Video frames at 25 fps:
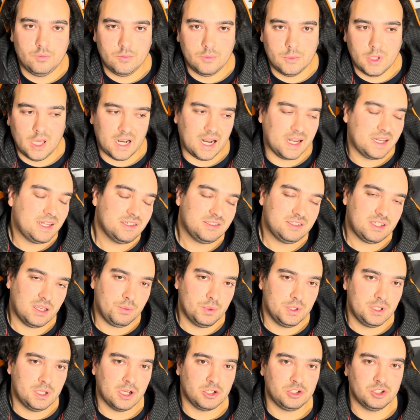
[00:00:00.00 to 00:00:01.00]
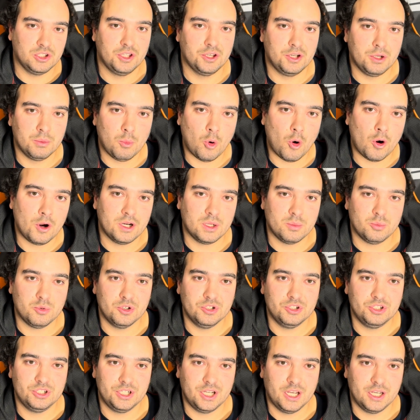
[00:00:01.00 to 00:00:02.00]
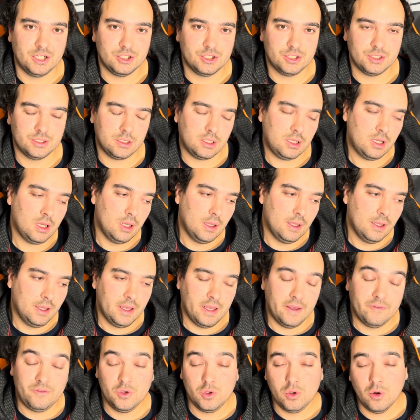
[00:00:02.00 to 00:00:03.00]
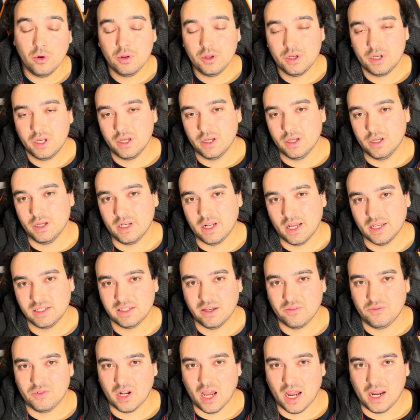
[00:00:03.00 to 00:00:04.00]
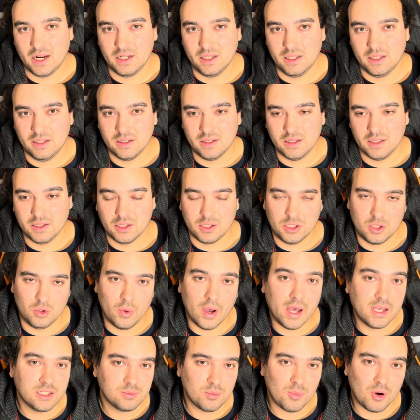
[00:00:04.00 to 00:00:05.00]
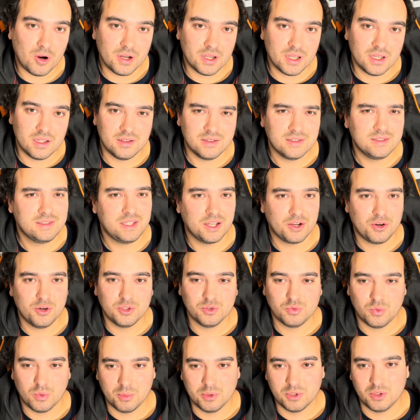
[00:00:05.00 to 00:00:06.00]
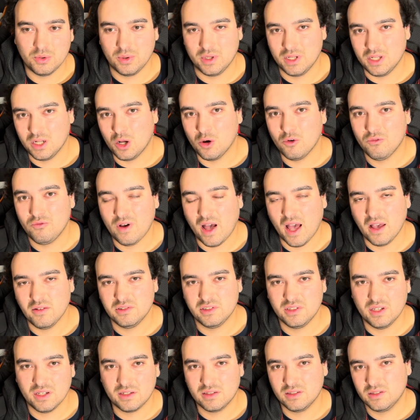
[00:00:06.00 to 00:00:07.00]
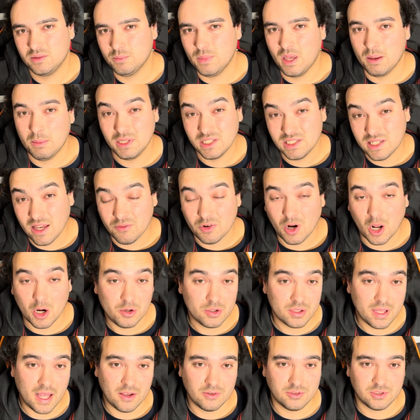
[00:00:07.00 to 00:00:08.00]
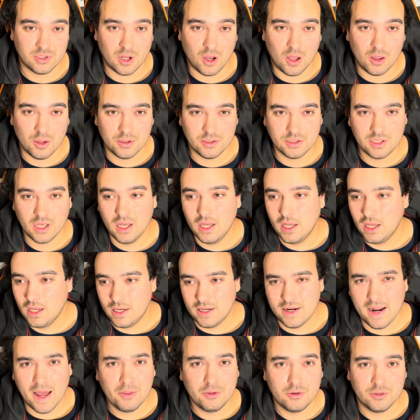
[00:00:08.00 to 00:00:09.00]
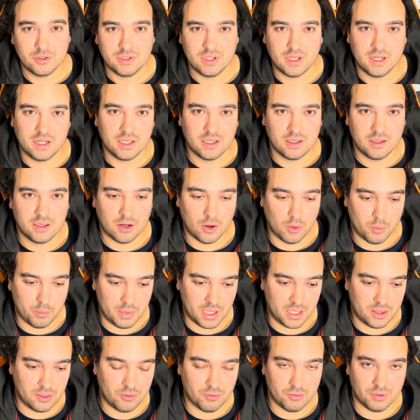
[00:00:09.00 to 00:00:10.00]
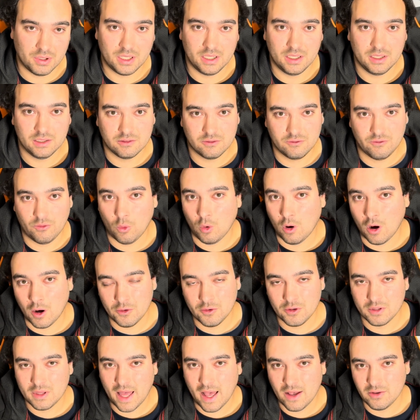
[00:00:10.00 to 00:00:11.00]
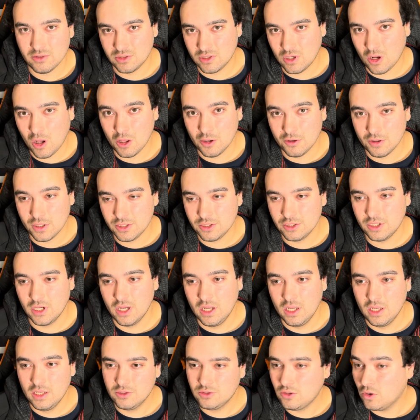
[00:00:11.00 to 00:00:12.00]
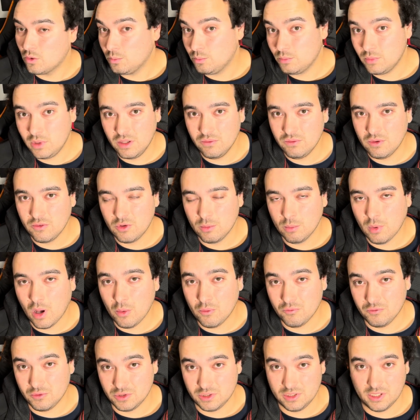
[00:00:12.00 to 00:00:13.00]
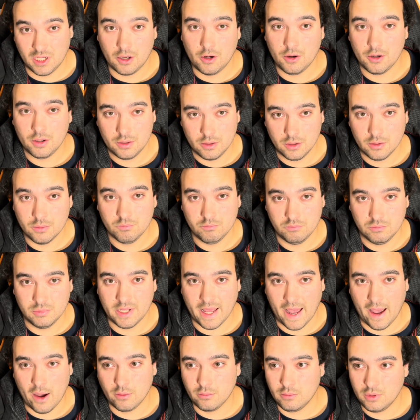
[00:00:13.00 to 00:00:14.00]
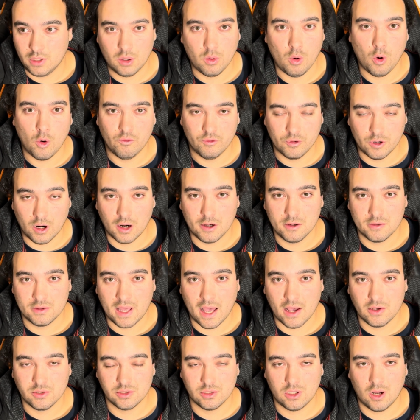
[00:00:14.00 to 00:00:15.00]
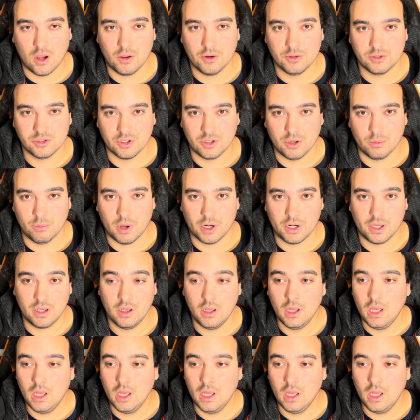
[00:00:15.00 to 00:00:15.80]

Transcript: And I did say we'd touch a little more on depreciation. If you go look at an SF90 in the US market, stickers were between, $5, $6, maybe $700,000. Now they're sitting, mid threes, $400,000-ish. So even if you bought one for sticker, you're down, over $100,000 on your money.